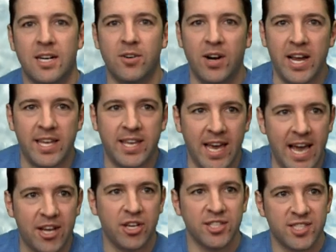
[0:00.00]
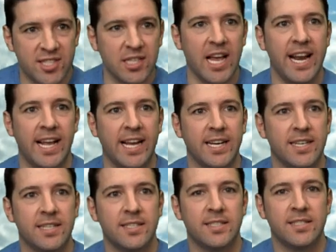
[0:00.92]
All right, Kat, good slating.
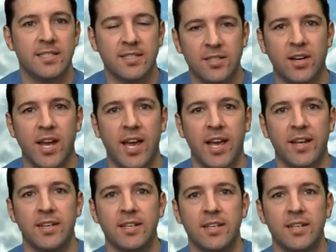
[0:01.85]
Thank you. Okay.